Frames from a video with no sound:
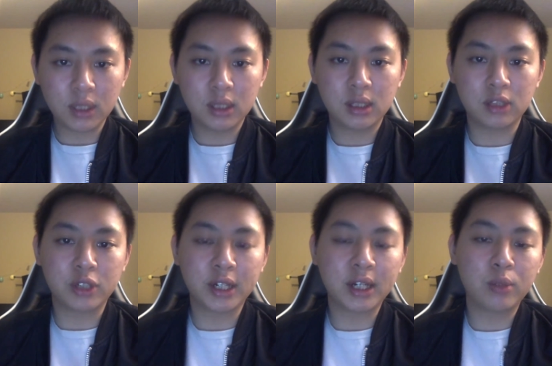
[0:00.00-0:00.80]
The
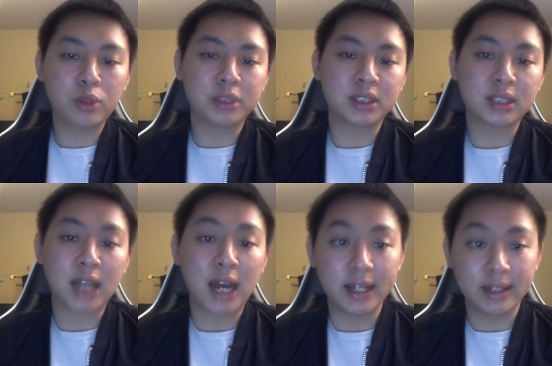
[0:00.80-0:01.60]
training will be
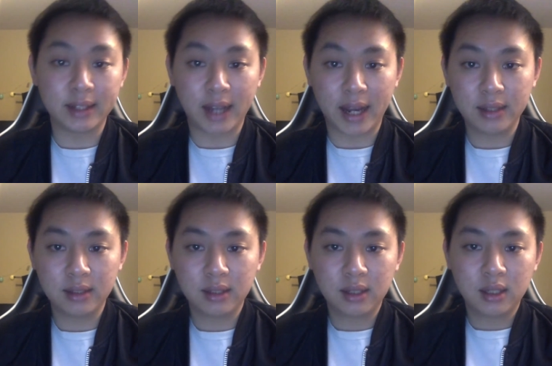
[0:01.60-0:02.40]
start at night.
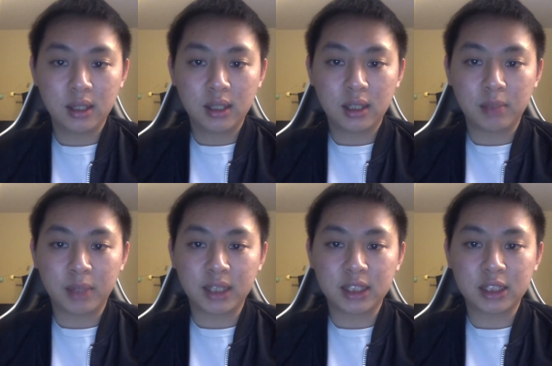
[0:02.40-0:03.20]
The
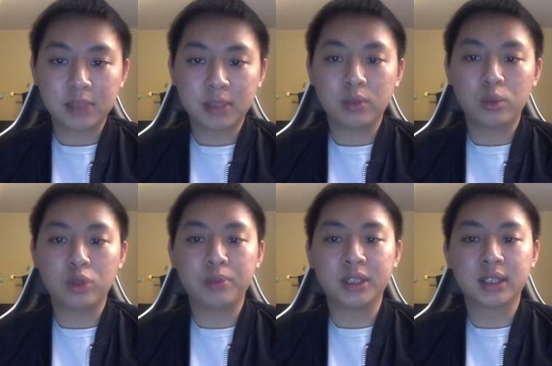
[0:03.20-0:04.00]
participant will
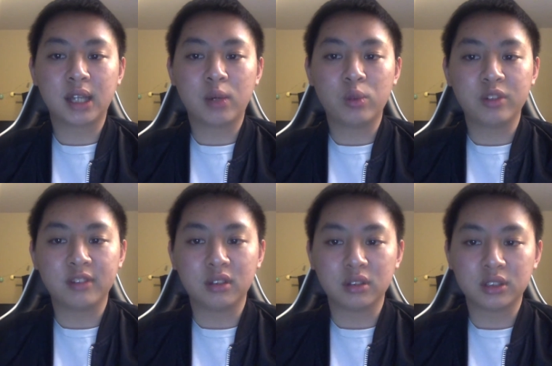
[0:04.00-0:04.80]
be start with
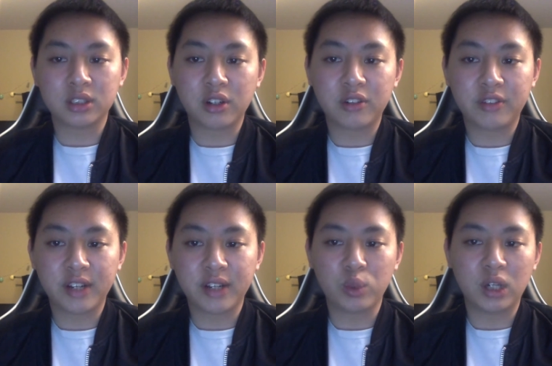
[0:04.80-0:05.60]
a
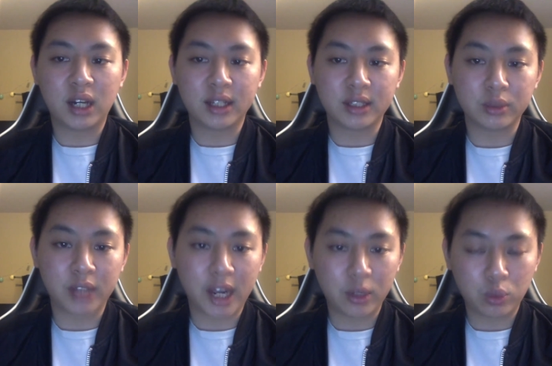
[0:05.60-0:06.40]
survey until
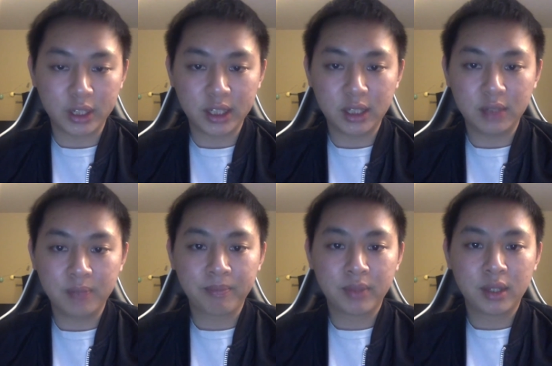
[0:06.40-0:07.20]
9:20.
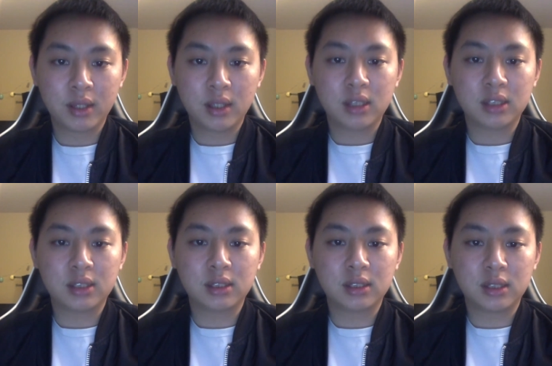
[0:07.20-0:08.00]

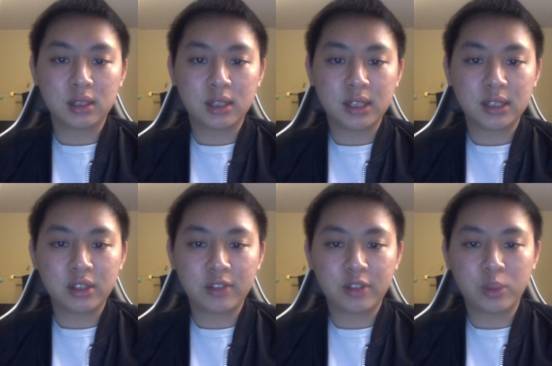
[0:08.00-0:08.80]
This
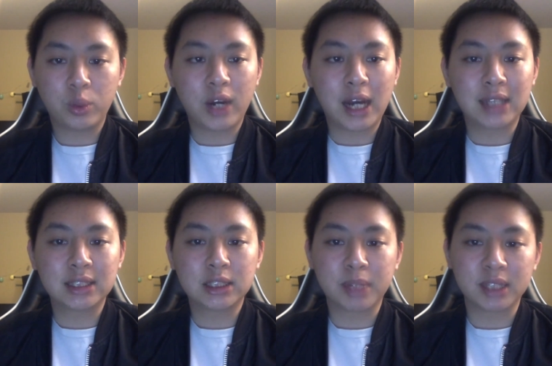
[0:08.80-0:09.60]
survey will ask
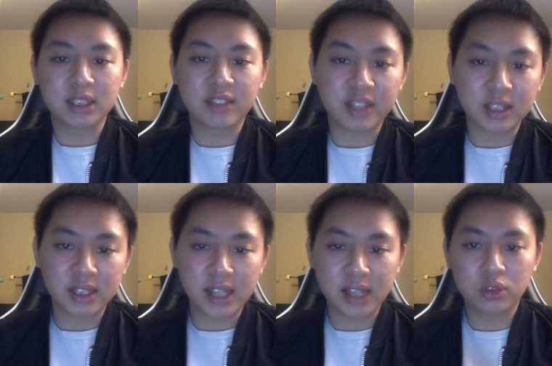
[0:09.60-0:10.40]
specific
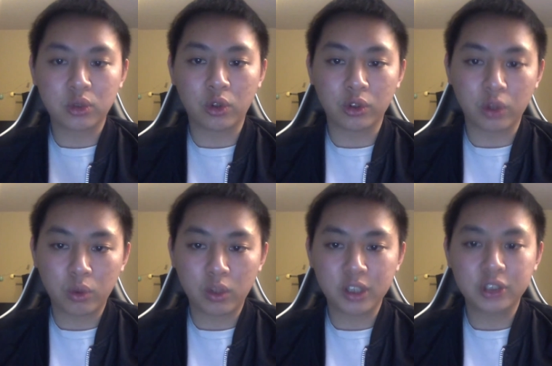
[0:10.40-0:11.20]
yes or no
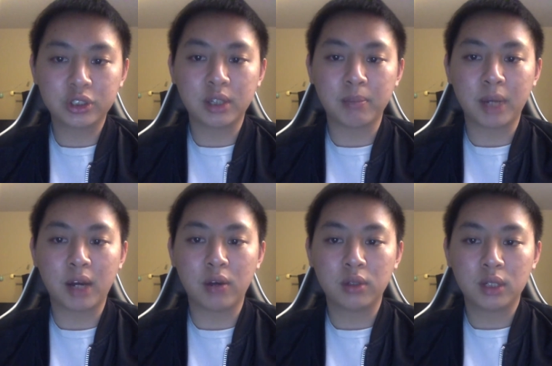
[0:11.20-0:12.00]
question
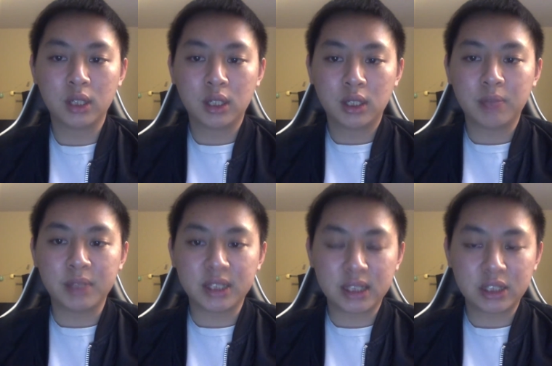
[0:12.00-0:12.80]
about the
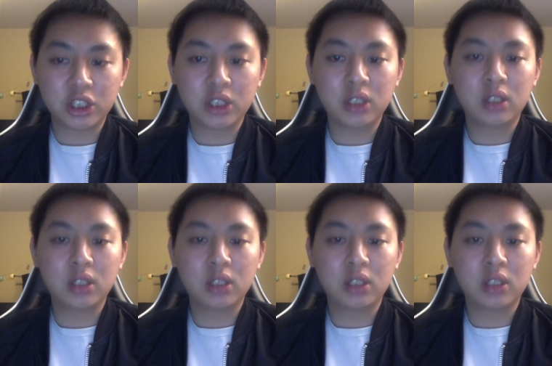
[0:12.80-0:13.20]
mission,